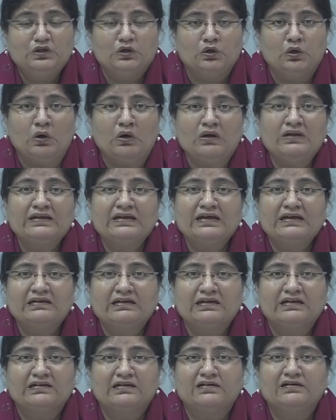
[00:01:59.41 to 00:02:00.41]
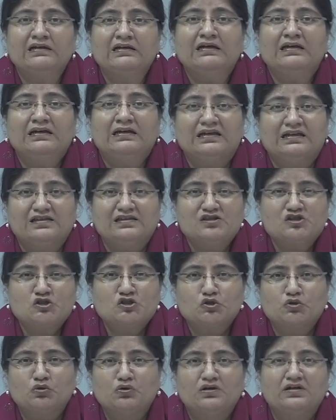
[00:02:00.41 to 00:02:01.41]
All that data is
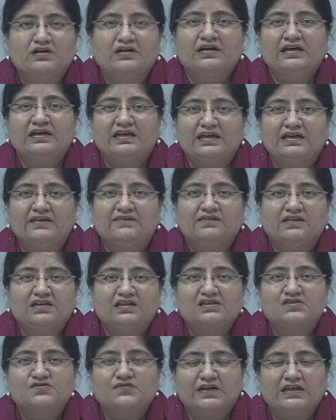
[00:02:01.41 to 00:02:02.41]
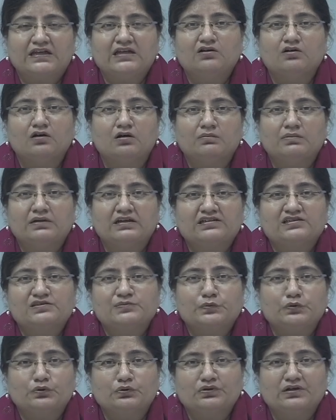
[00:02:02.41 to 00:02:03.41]
stored in these very complex
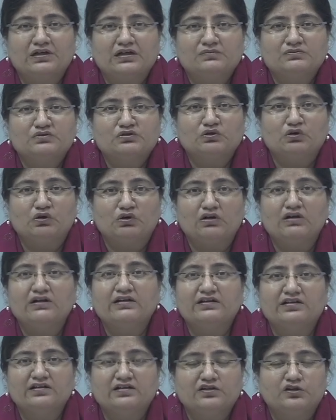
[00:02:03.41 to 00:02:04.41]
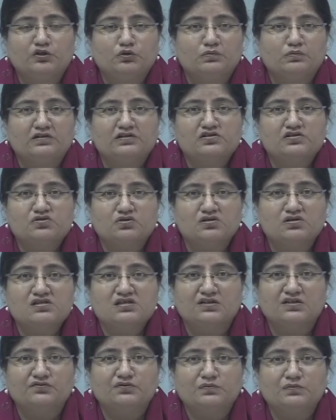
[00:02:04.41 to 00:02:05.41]
programs called human resource
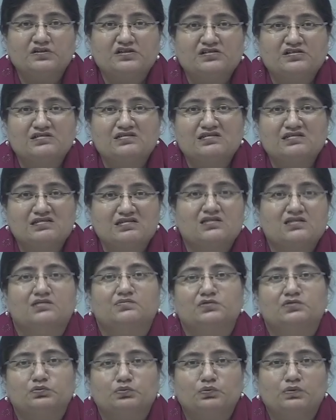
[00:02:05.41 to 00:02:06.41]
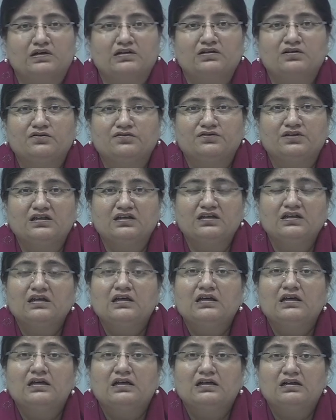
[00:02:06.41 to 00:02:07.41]
information systems. One of the
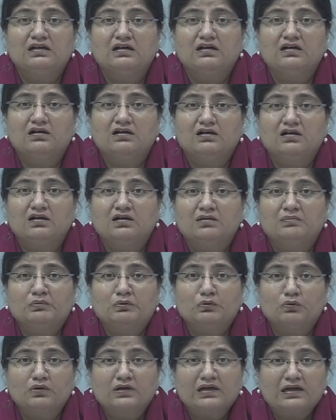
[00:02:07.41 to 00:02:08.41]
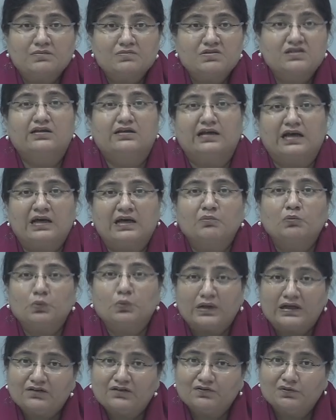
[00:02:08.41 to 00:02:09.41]
programs that I am
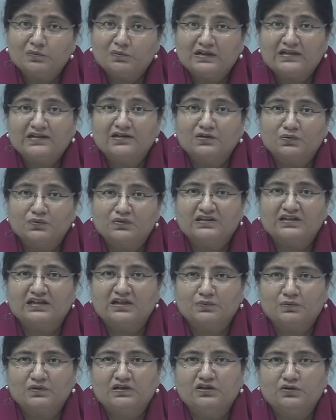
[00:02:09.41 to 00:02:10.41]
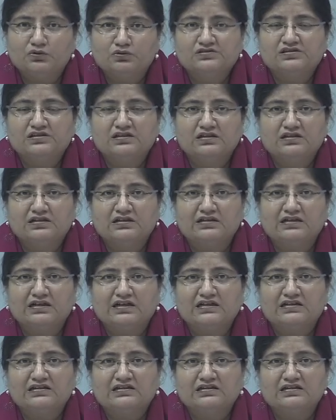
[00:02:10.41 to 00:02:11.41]
quite familiar with that we use here at
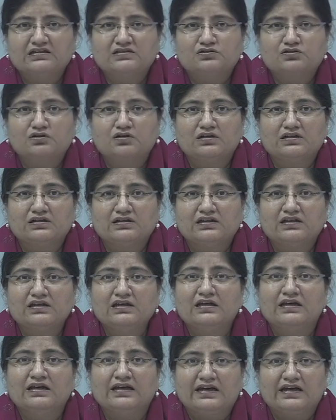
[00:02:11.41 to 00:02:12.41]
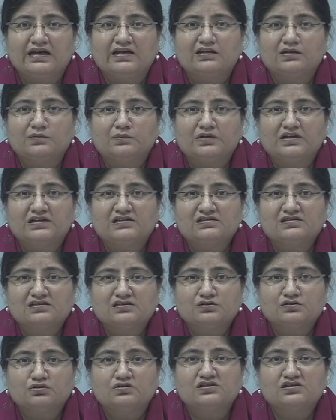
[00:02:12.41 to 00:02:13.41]
IIT is called the Enterprise
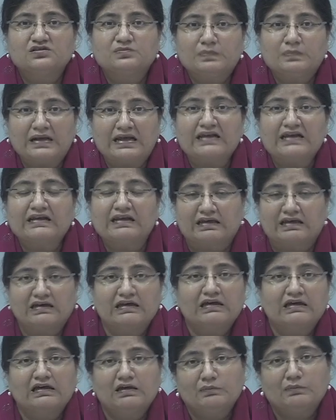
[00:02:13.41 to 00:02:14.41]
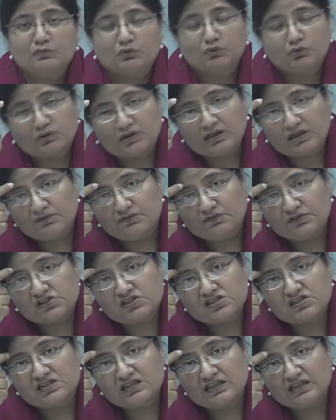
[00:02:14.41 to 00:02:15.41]
Resource Planning program, which
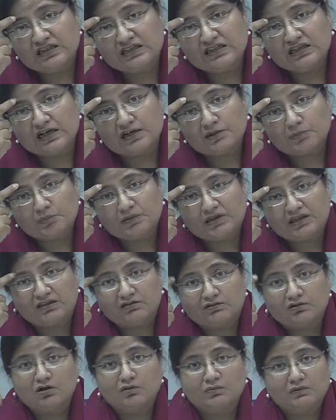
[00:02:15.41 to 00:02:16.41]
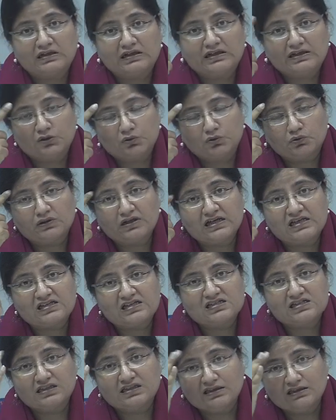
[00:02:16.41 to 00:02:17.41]
is the ERP, commonly known
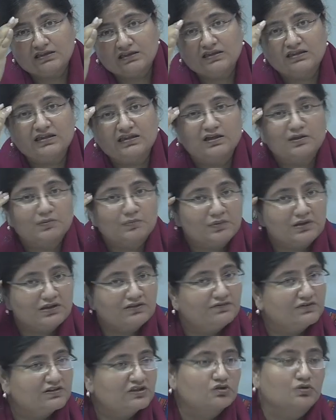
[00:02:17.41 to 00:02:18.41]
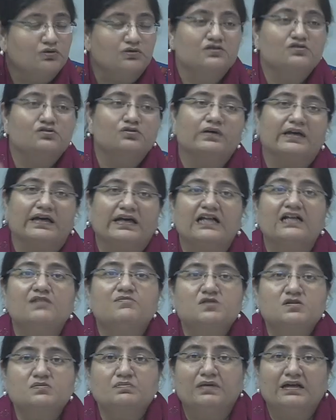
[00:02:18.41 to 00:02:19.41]
as the ERP, which also
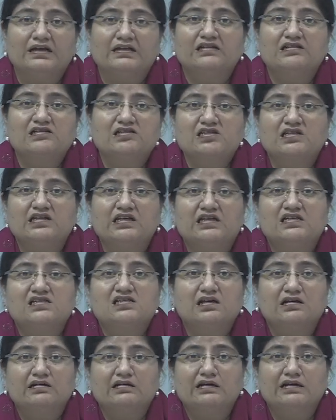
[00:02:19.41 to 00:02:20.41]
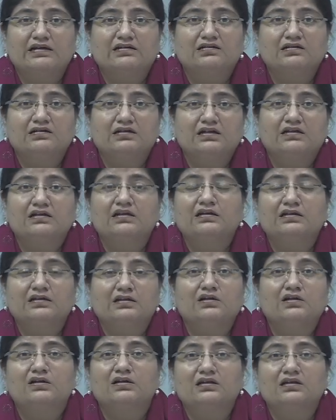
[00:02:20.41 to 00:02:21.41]
helps manage the HR related data
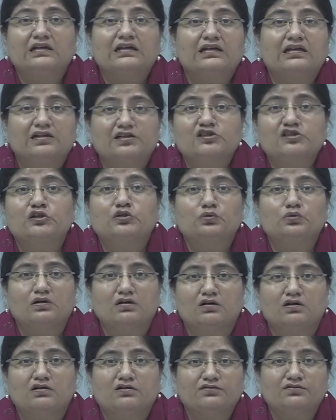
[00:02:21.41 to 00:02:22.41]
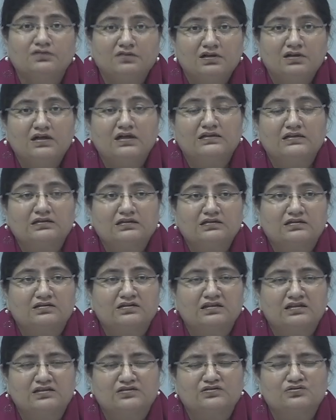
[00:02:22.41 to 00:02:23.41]
in addition to a lot of other
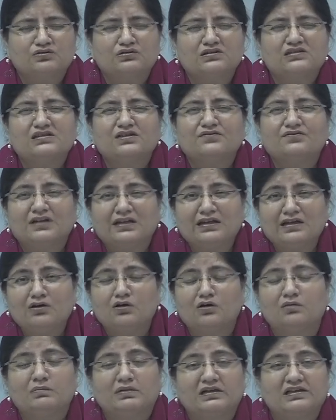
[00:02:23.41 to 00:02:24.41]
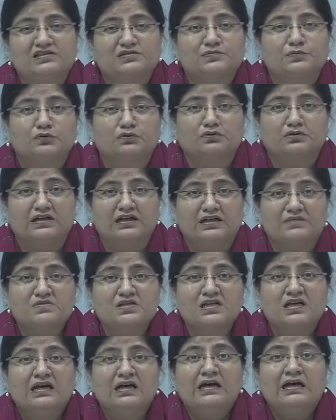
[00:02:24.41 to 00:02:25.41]
things. So these are very complex programs,
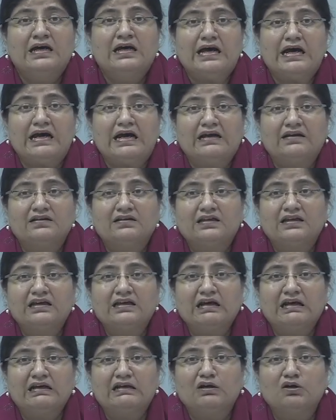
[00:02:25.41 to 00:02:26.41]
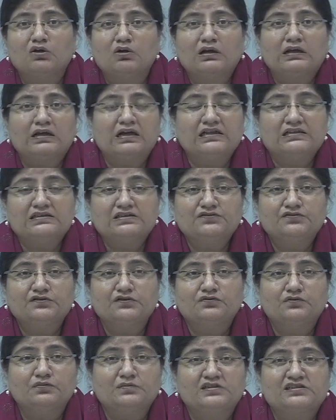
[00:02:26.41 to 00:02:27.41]
and they handle all kinds of
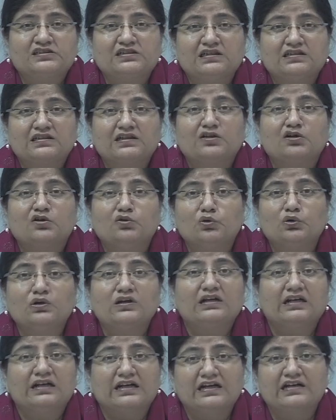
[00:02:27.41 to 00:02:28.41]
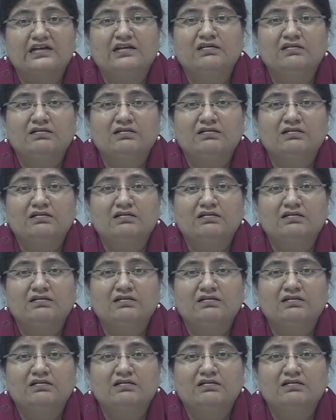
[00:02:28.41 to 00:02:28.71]
information, and they correlate